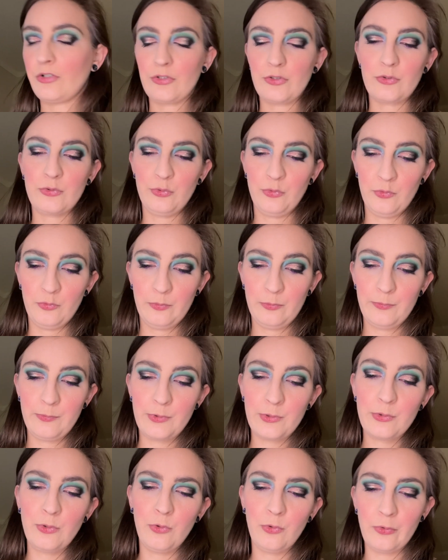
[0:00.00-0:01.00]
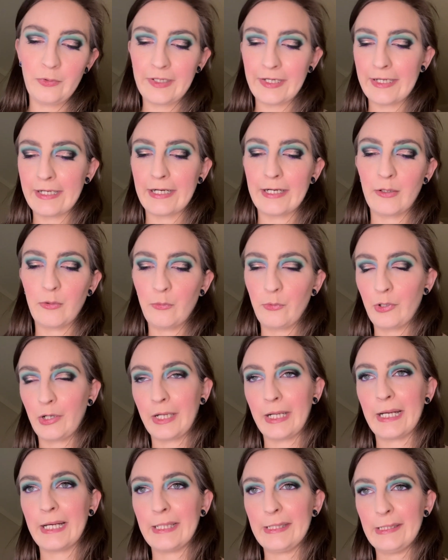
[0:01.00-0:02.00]
Cool, cool cat at
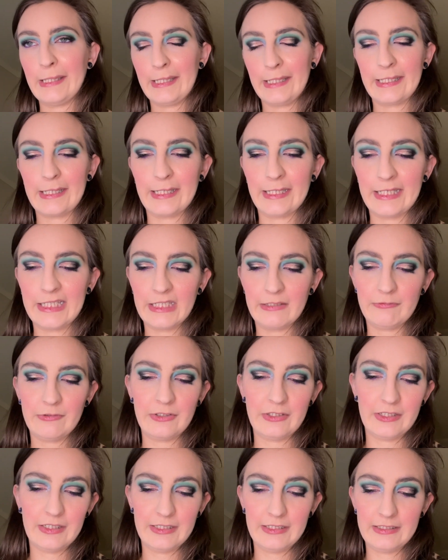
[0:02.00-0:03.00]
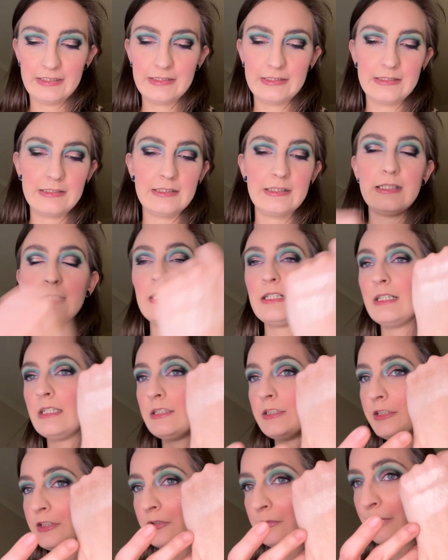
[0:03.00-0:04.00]
work I like. I gave her
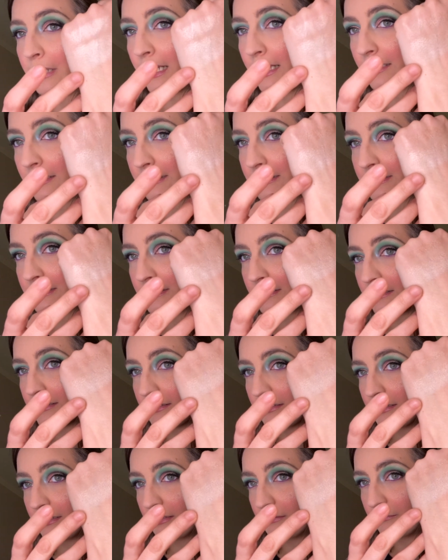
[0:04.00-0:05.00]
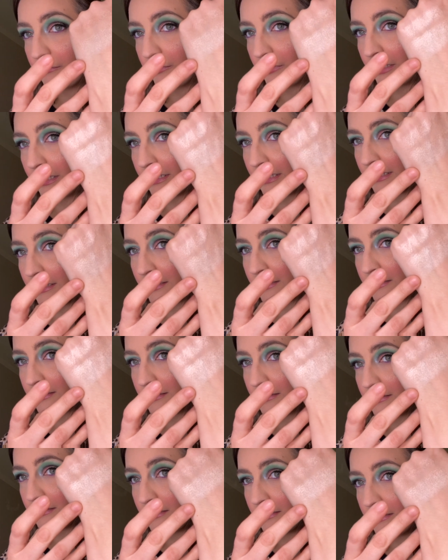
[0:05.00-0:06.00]
the two palettes. Look at that.
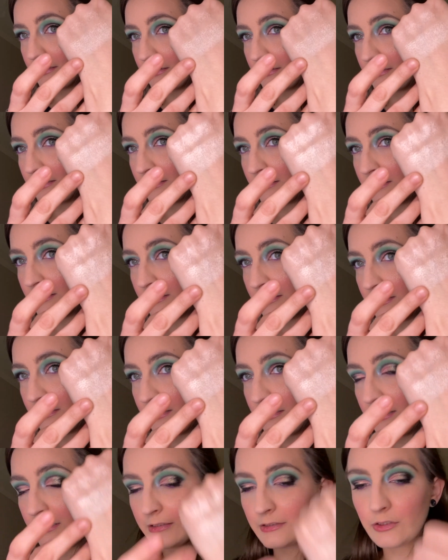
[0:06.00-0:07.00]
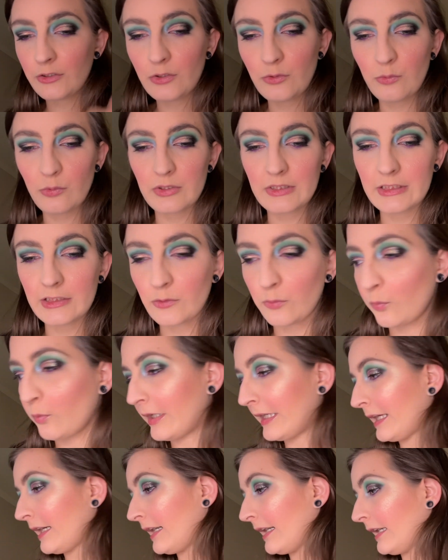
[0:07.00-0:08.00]
It's a gorgeous
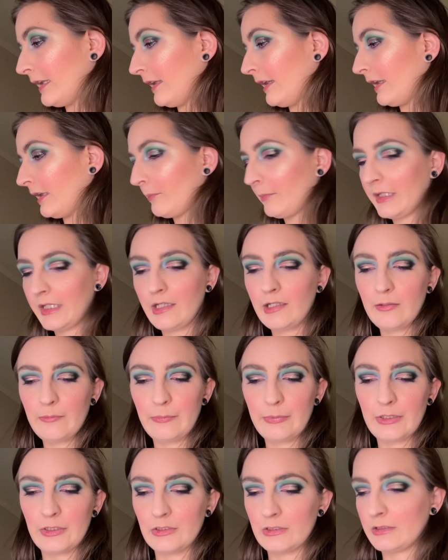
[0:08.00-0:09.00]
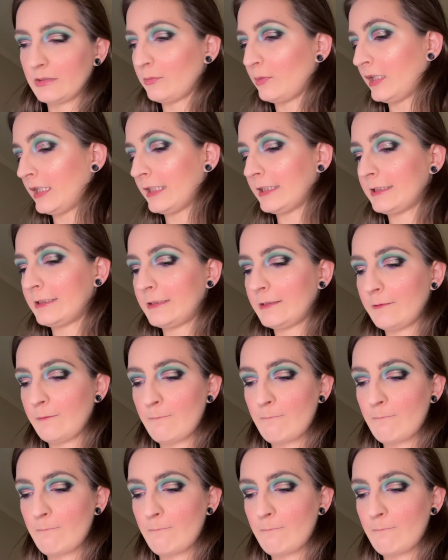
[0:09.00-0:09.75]
white highlight. Let me get a better swatch.